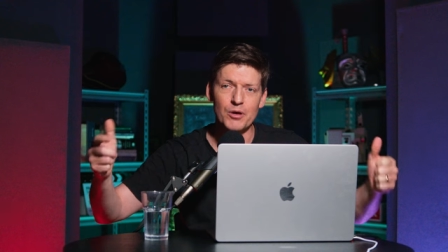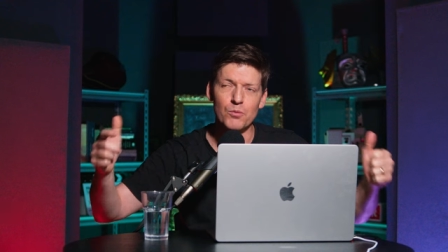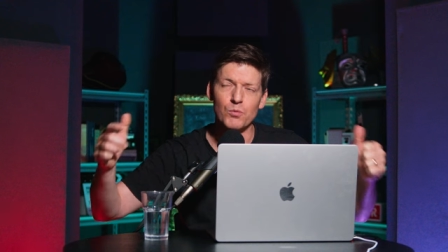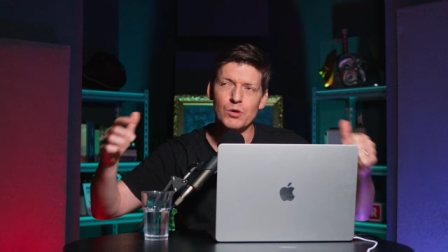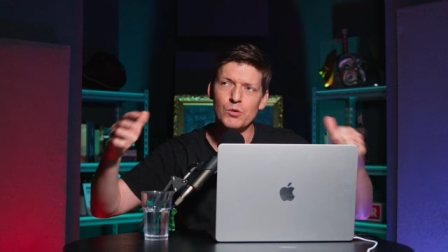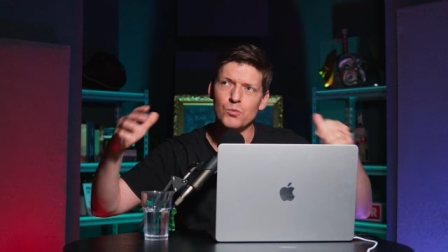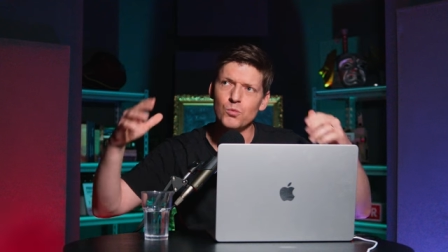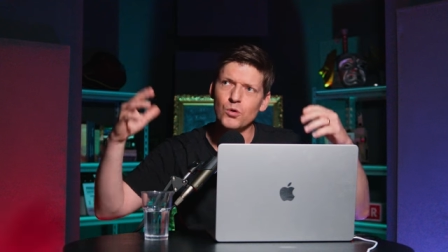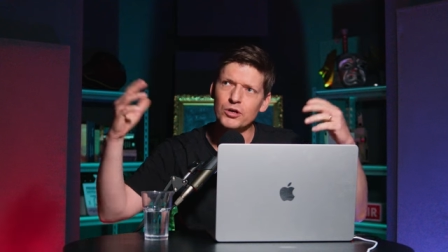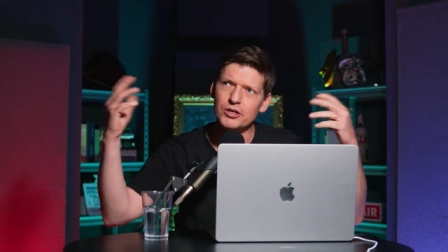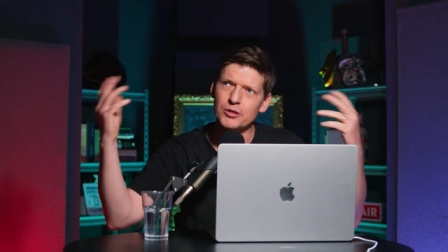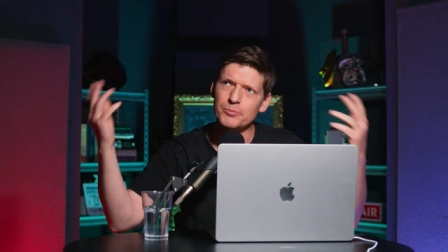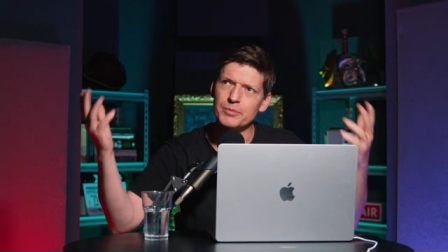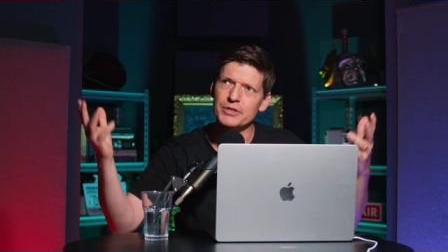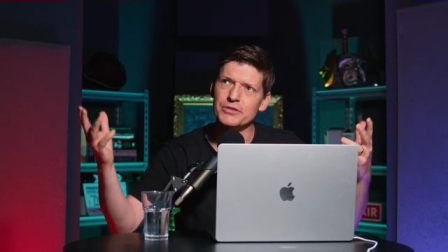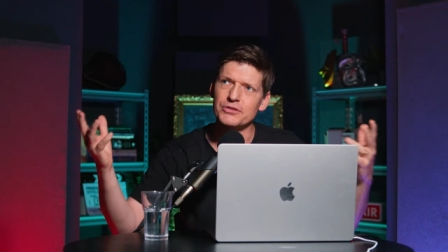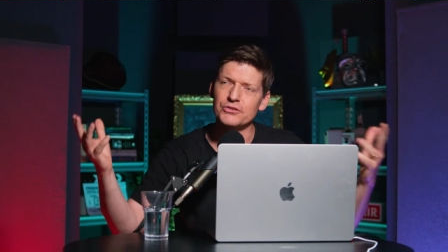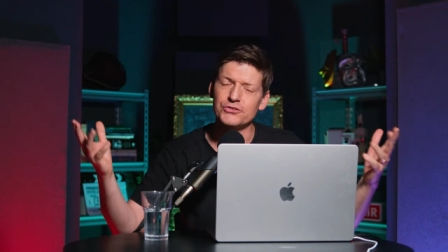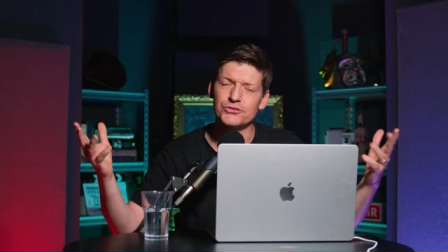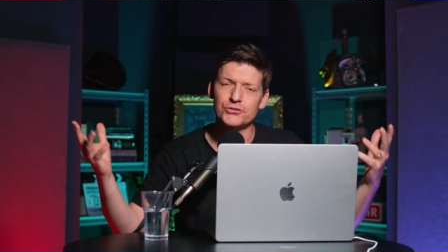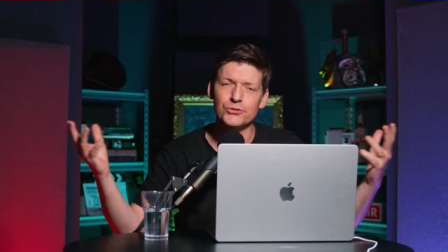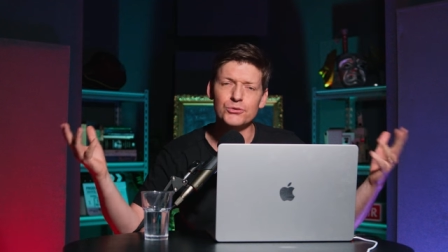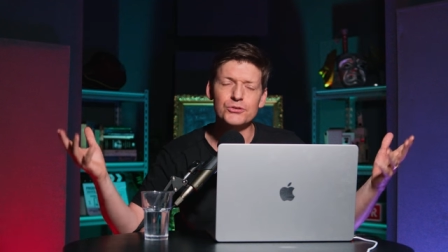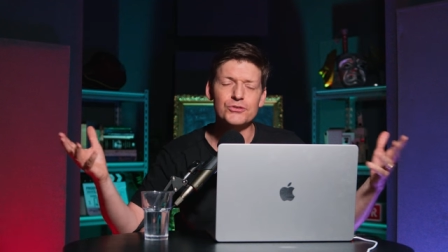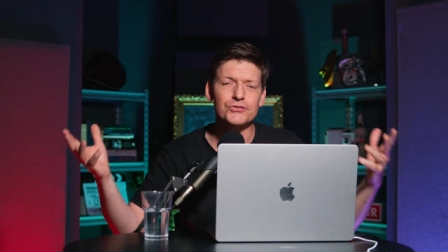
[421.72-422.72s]
and we want to be the
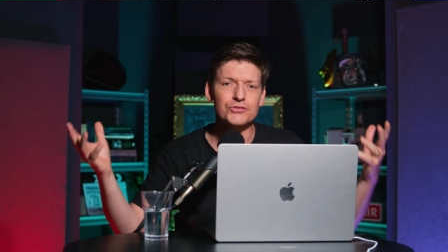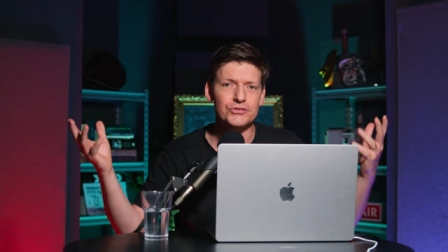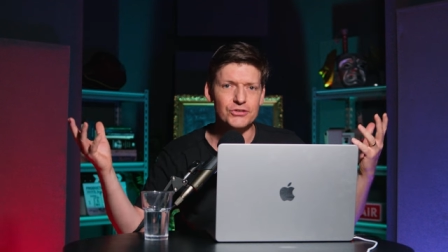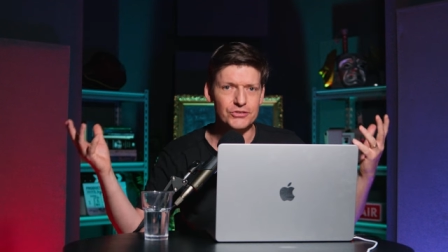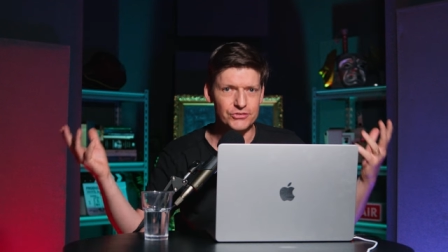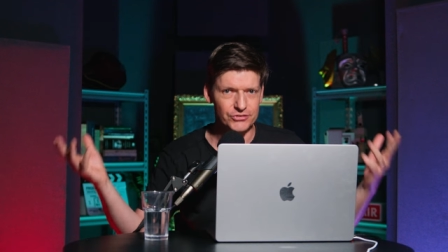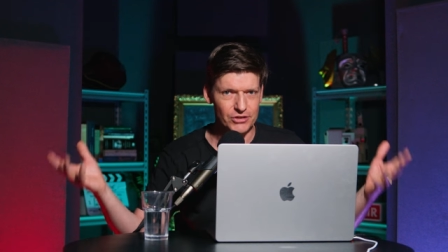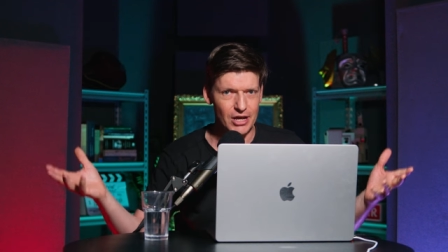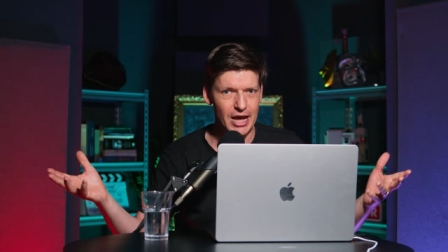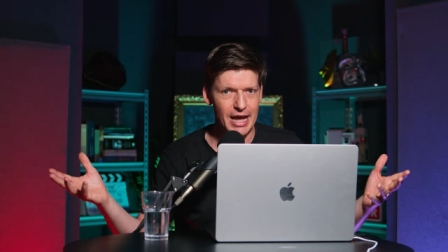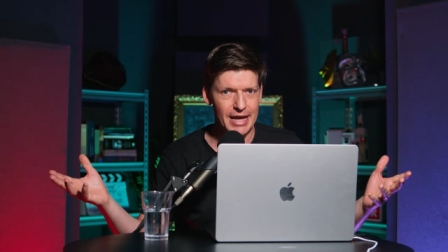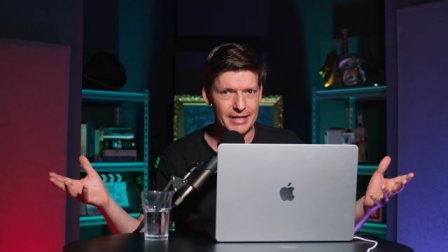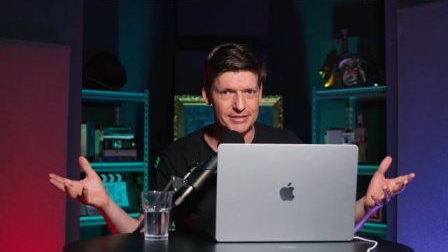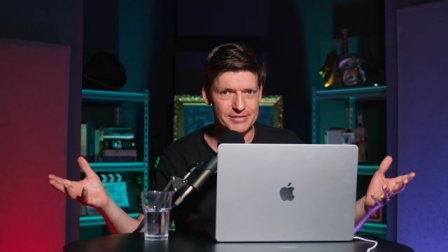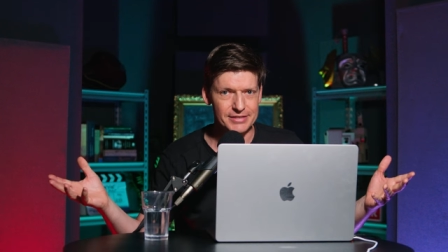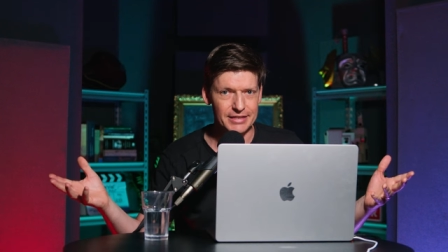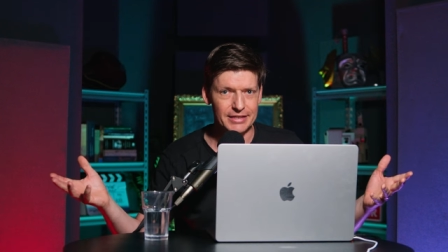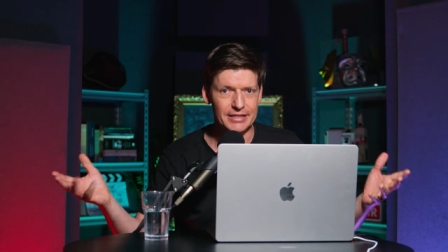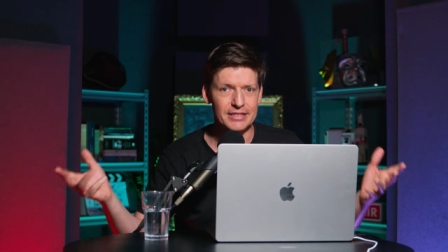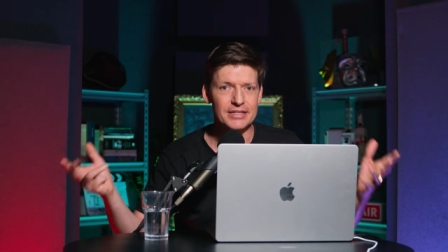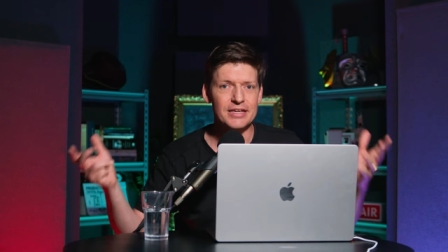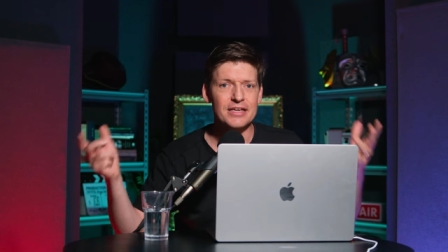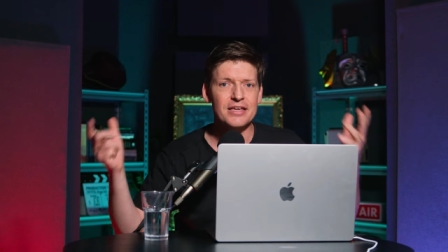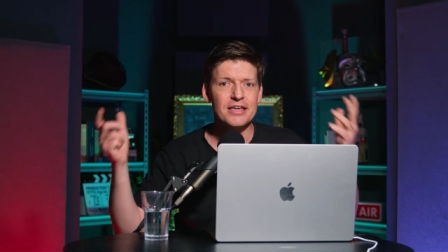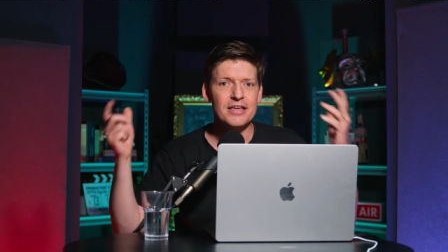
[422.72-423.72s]
sort of
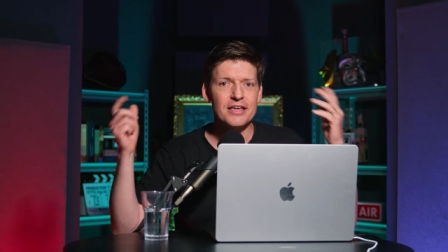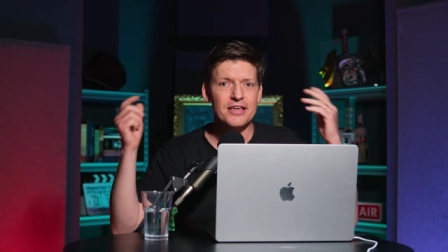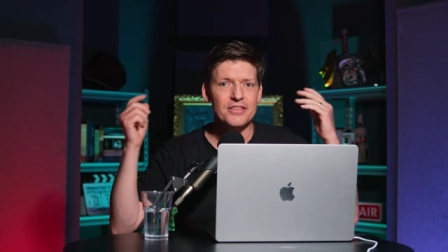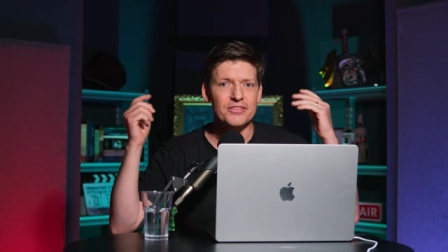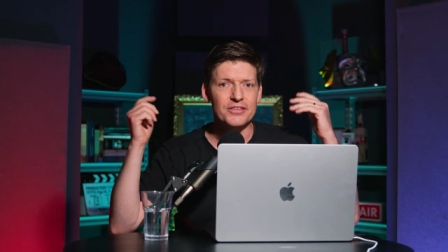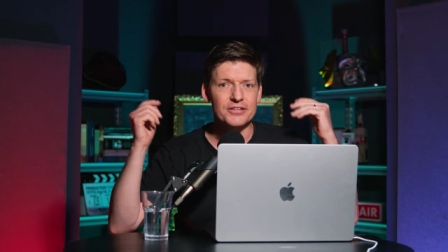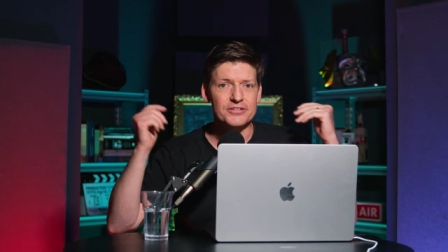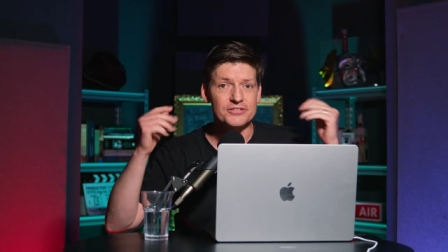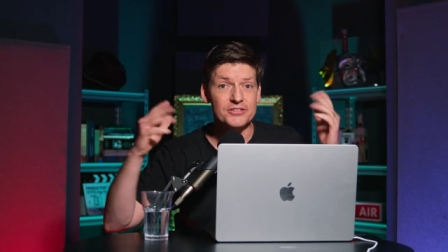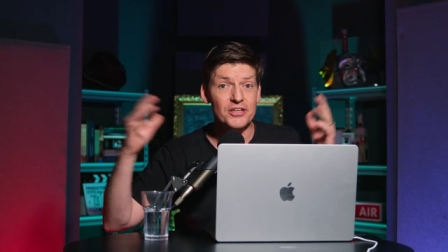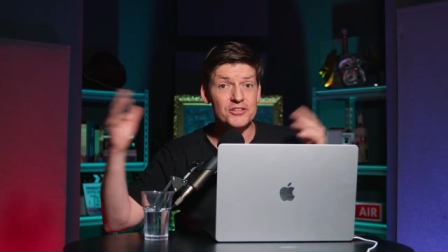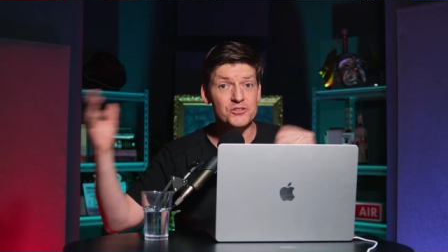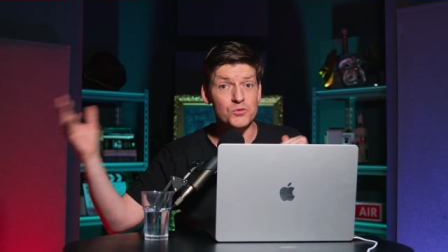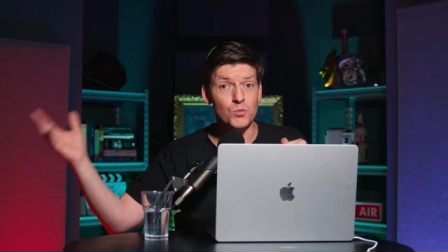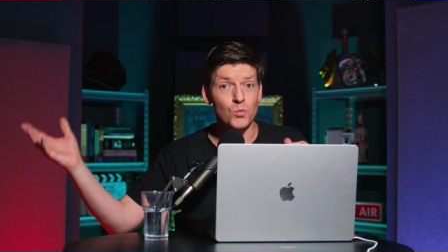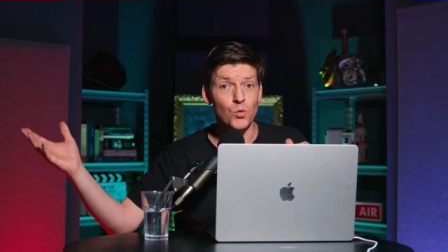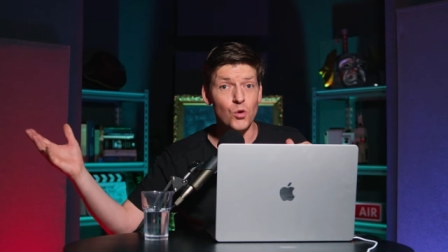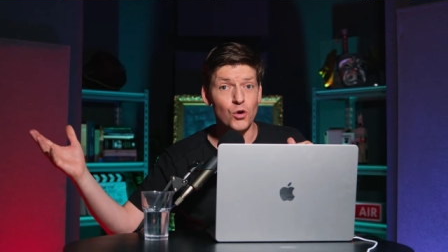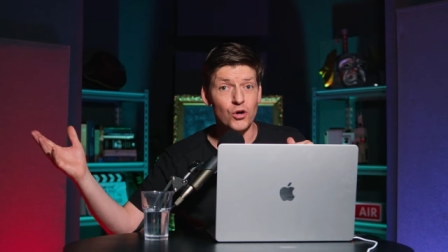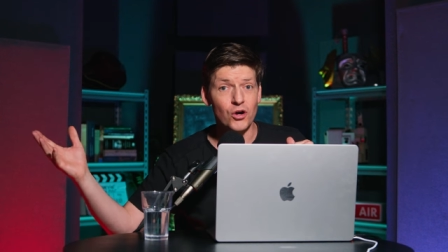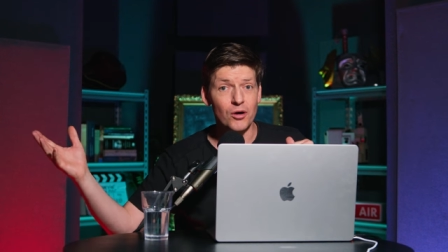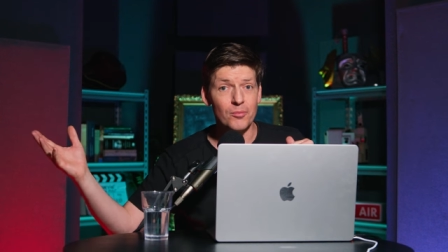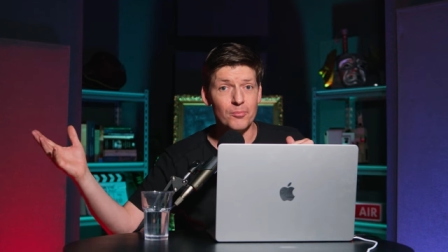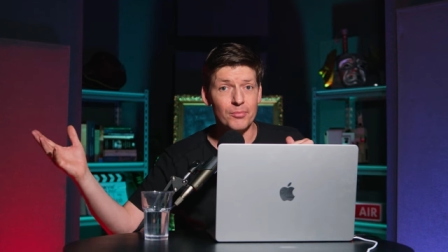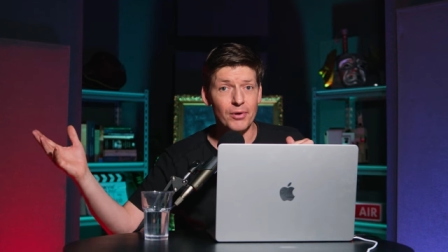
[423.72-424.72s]
society that doesn't
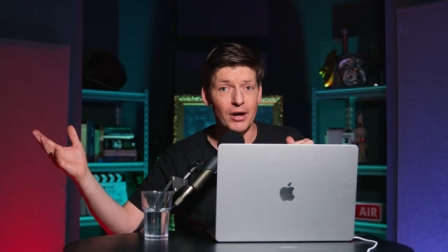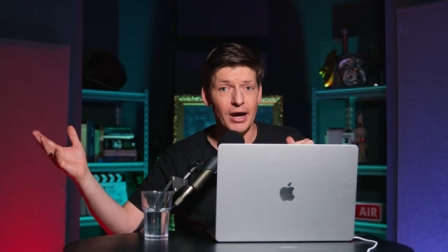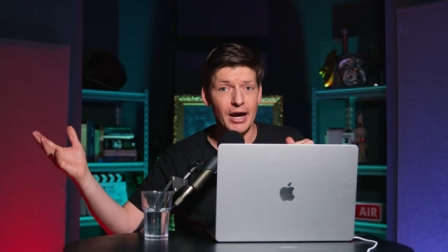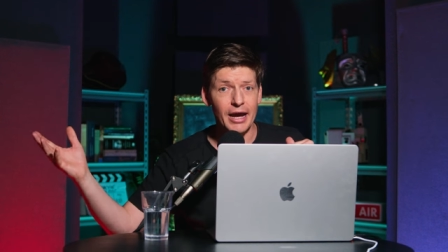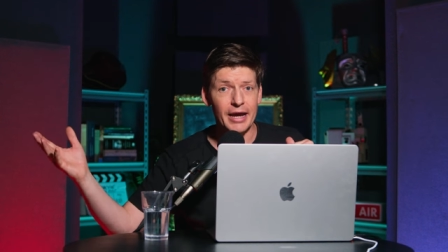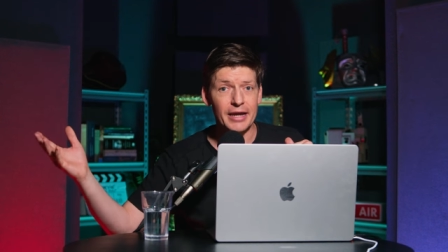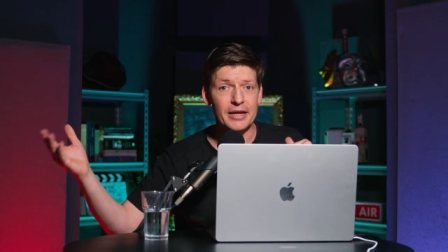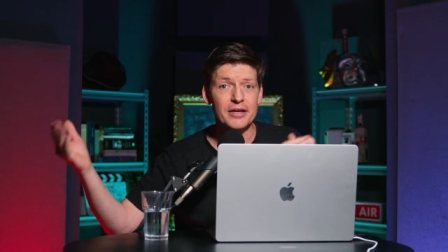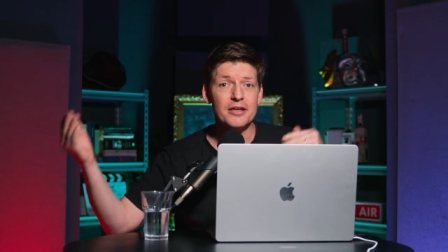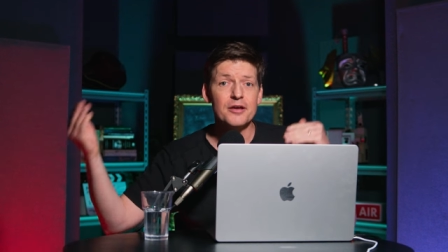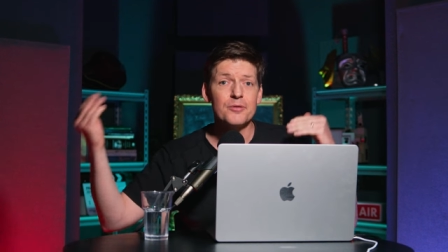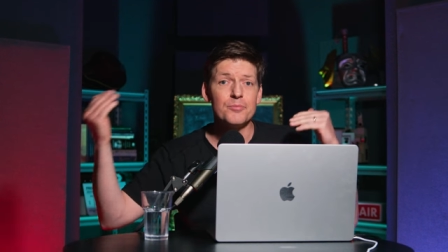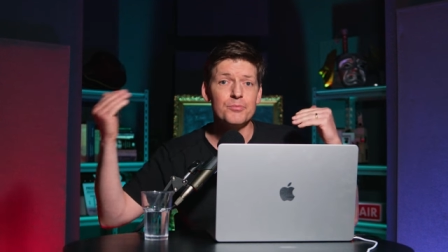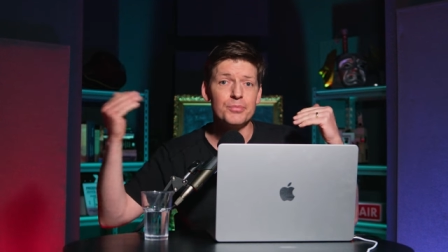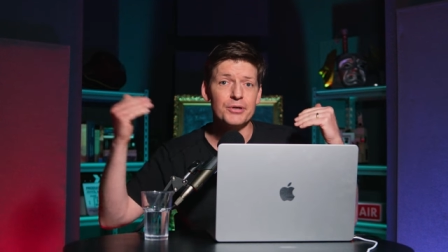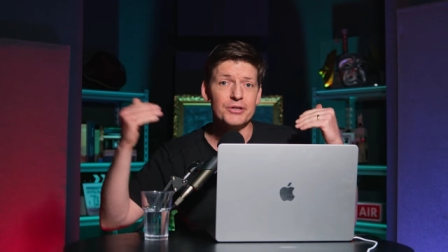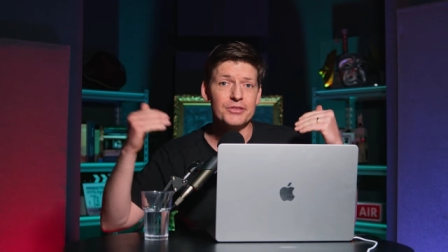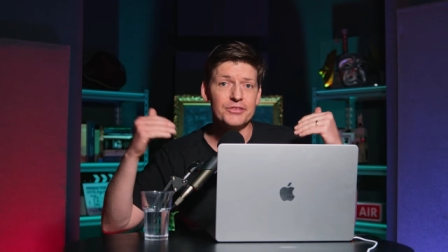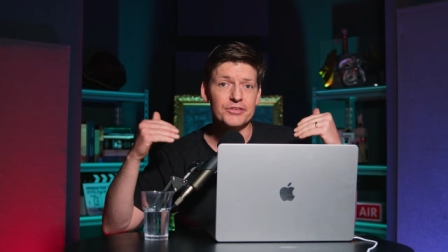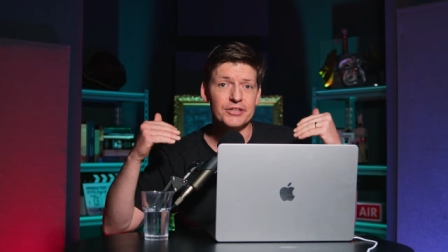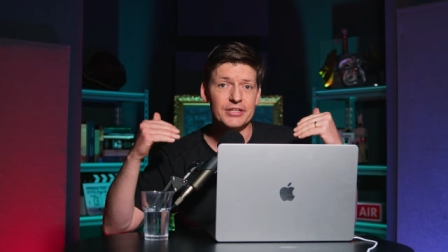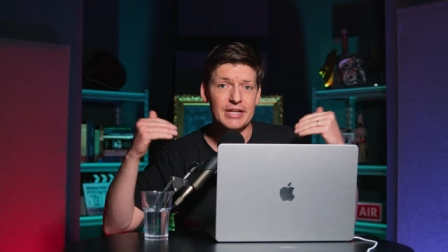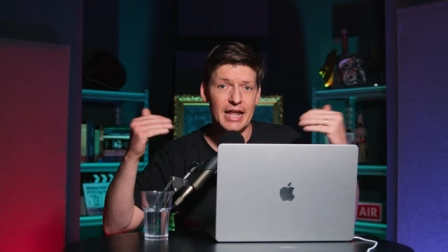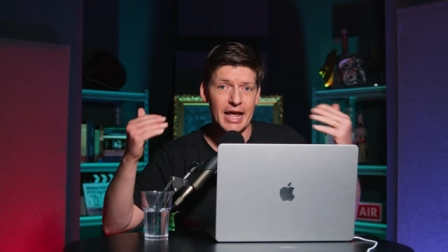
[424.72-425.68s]
walk on by, but that